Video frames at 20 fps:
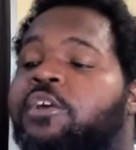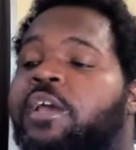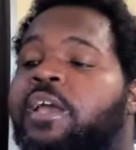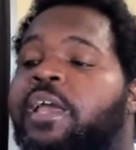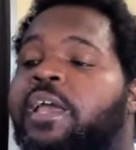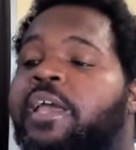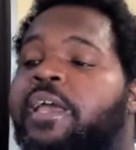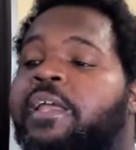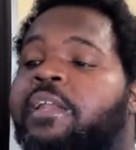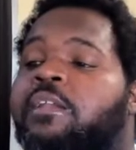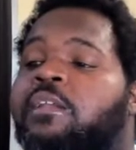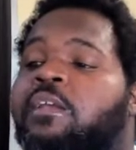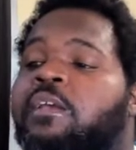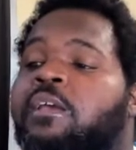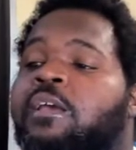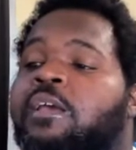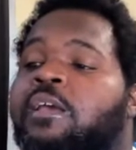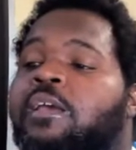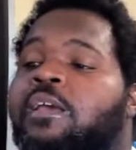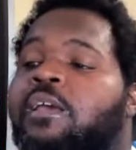your head
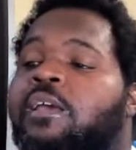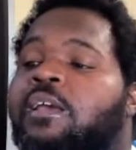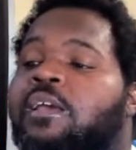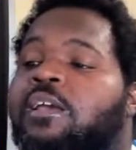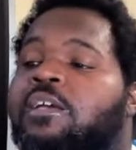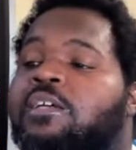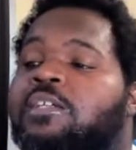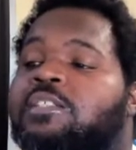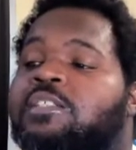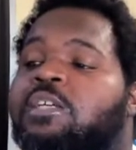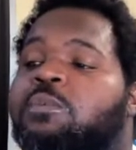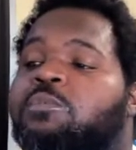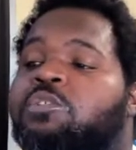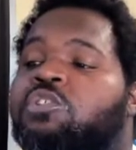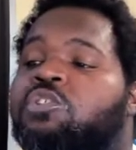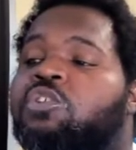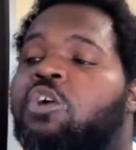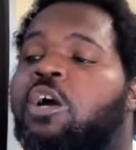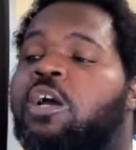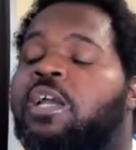because it
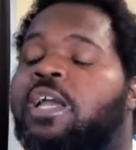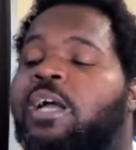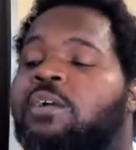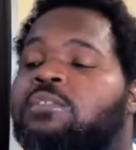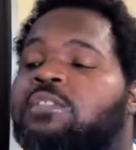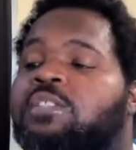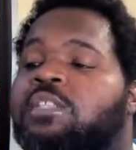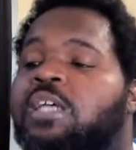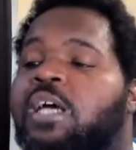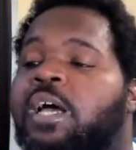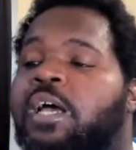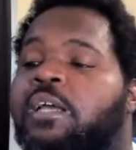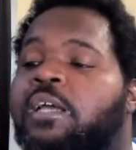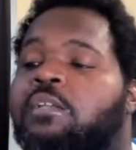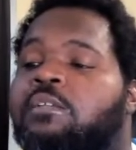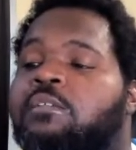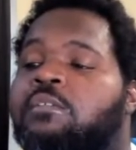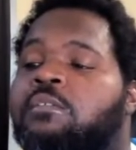was dark outside.